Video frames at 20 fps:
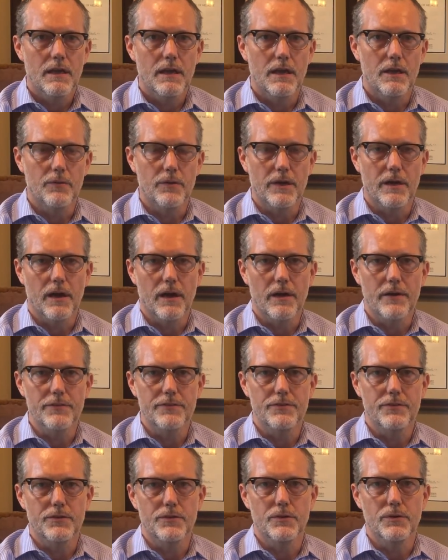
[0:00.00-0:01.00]
in
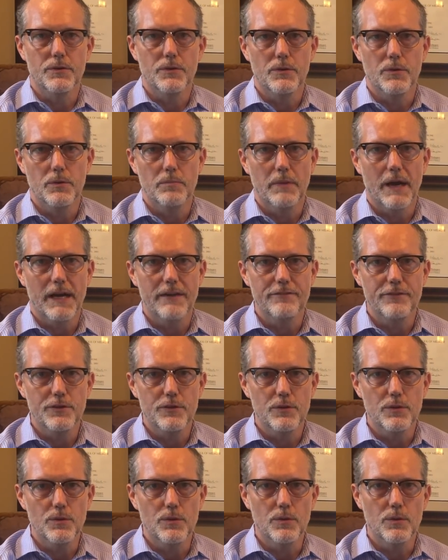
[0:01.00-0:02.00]
regards to my
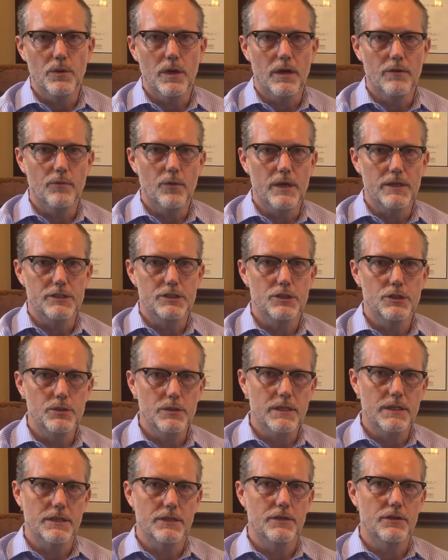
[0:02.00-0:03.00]
view of what you
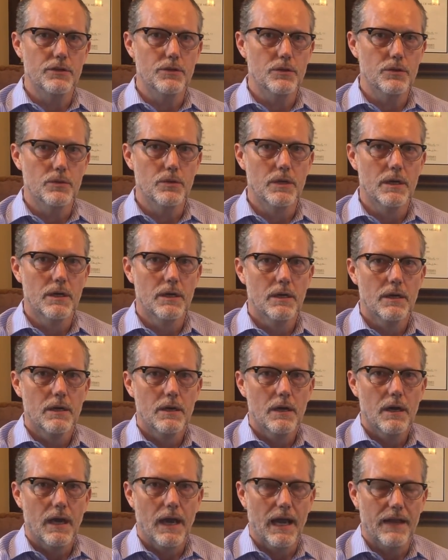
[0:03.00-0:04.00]
can do
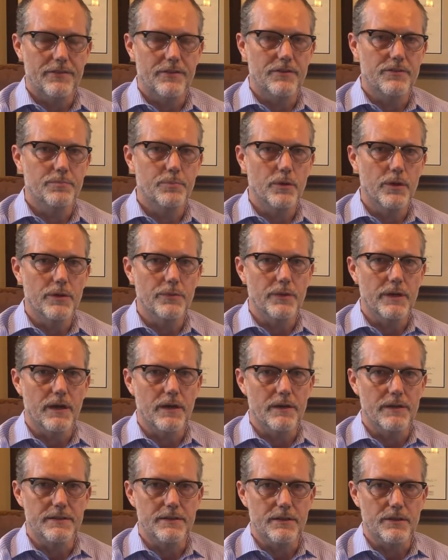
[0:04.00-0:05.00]
at this point
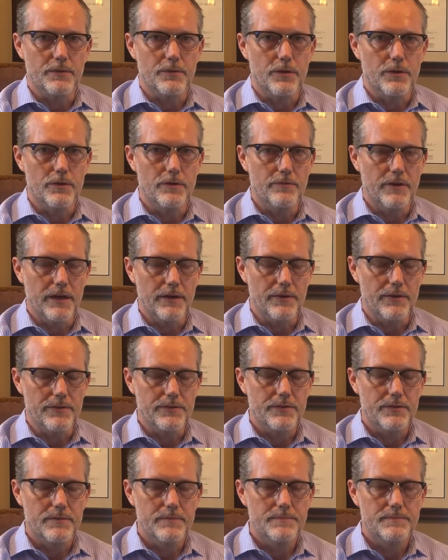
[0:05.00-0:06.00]
regarding the
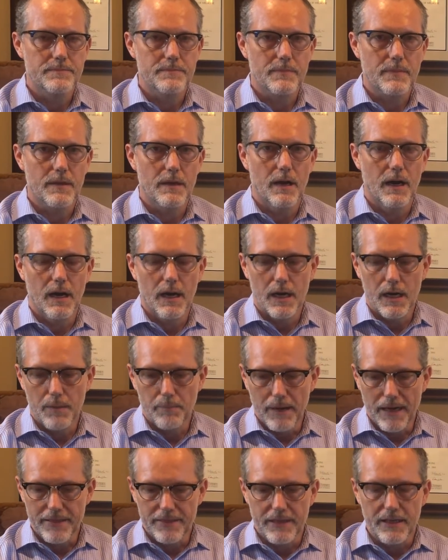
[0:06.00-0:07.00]
coronavirus.
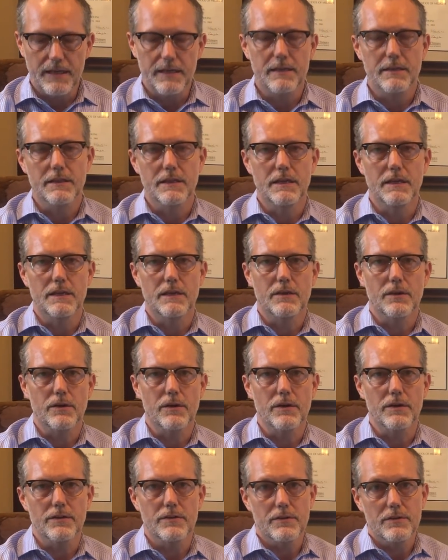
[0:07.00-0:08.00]
I think the
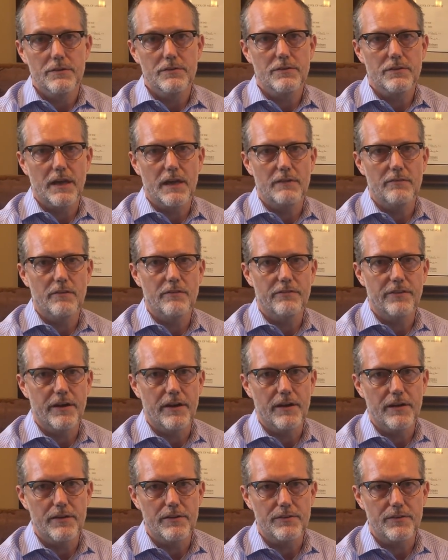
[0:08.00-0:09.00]
current state of
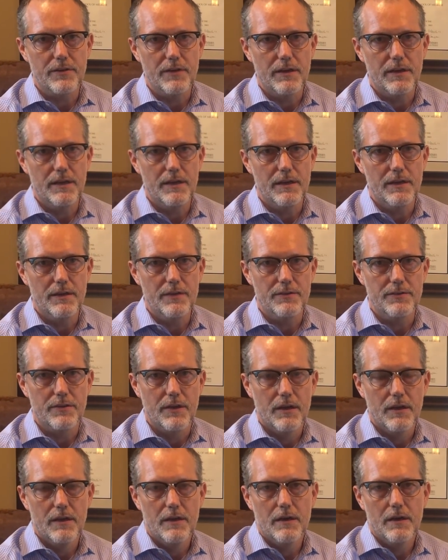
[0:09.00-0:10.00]
affairs is
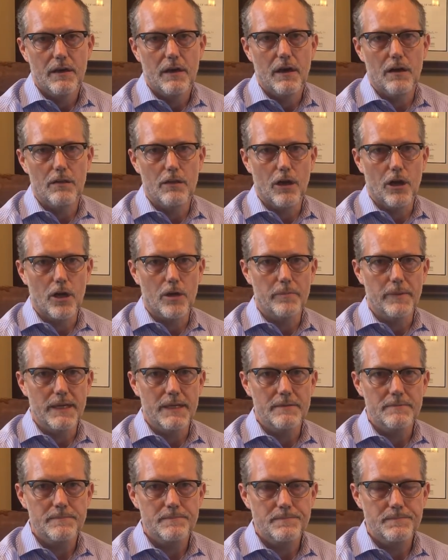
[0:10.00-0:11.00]

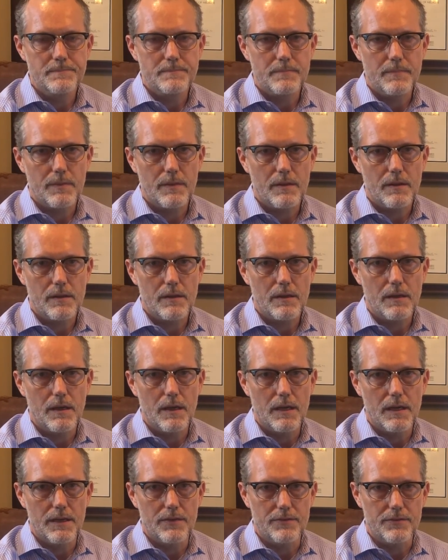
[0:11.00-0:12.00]
alarming,
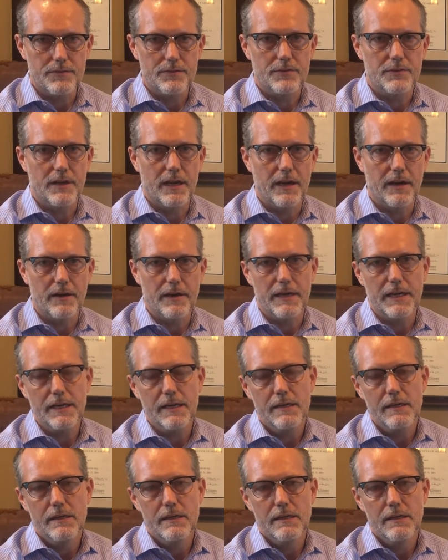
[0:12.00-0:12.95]
it's scary,